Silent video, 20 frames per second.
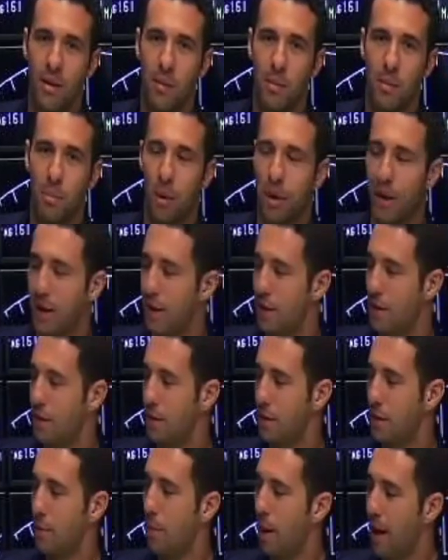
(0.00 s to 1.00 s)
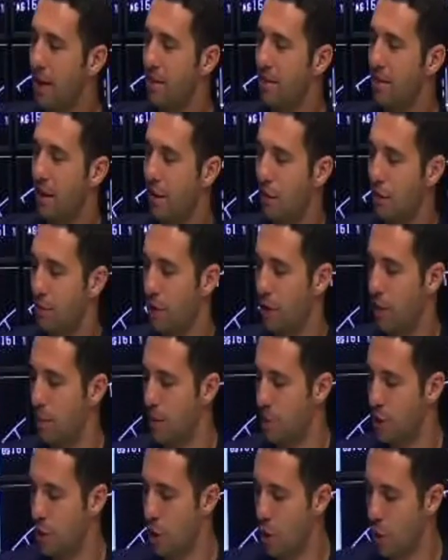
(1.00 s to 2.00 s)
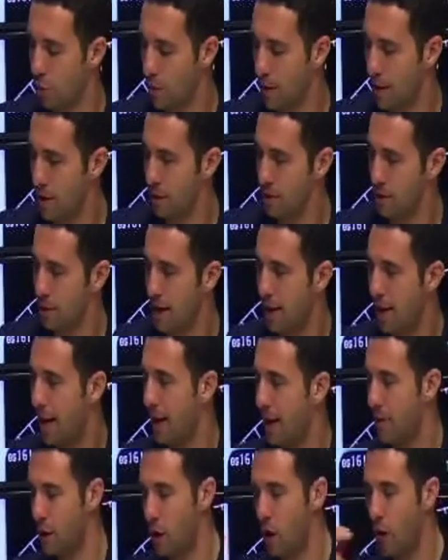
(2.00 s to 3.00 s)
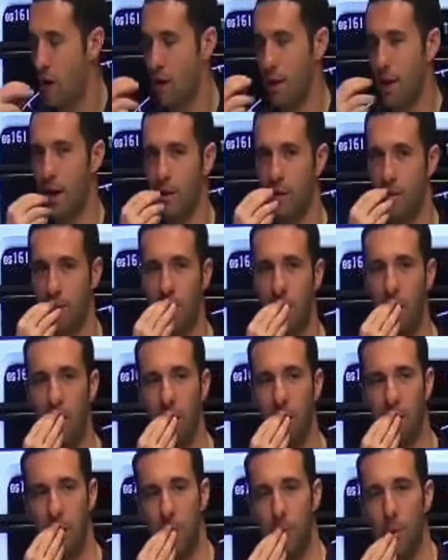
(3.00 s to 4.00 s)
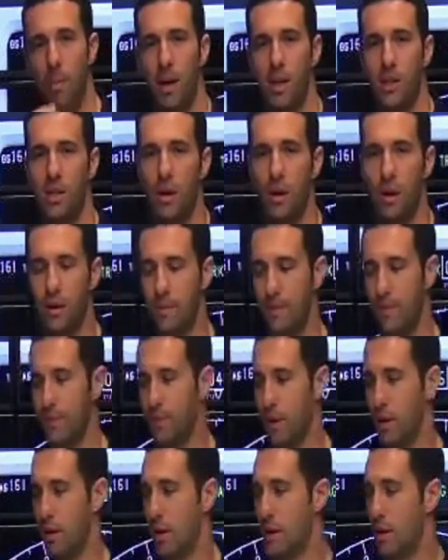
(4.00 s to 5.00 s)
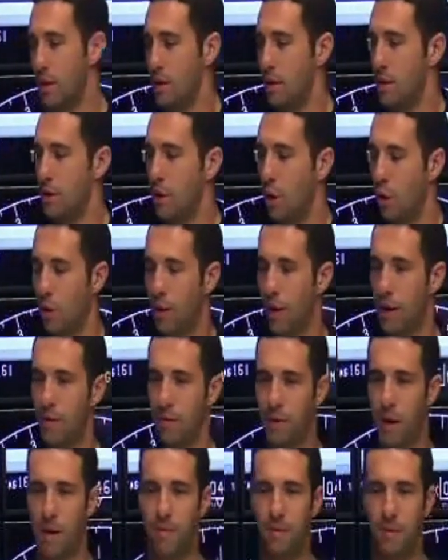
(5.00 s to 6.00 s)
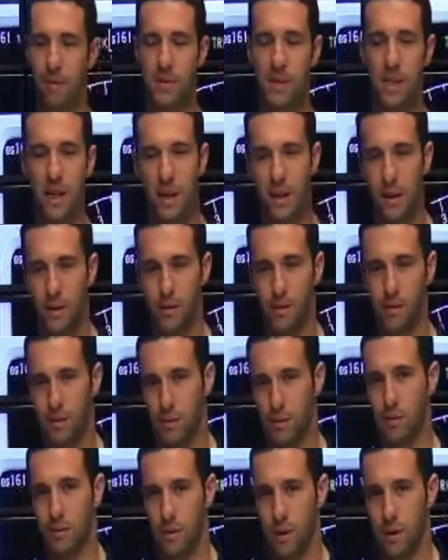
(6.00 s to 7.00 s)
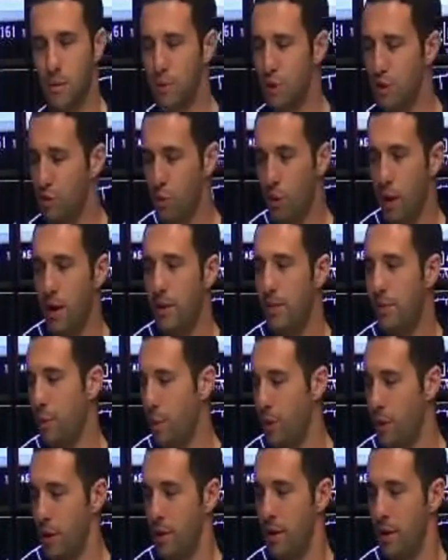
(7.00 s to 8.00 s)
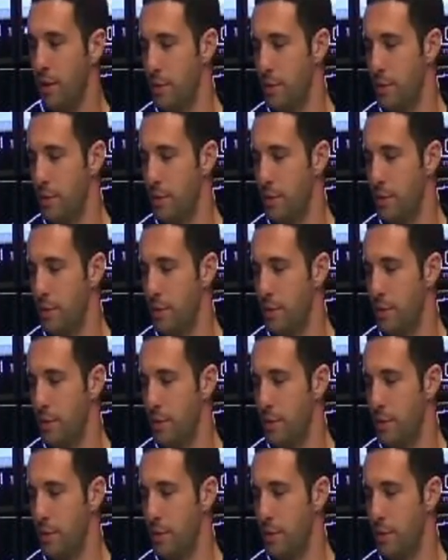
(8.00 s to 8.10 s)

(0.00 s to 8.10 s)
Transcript: But the mindset is very much go around, and I have the call outs in the tip of my tongue go around flap 15. I'm just ready for it.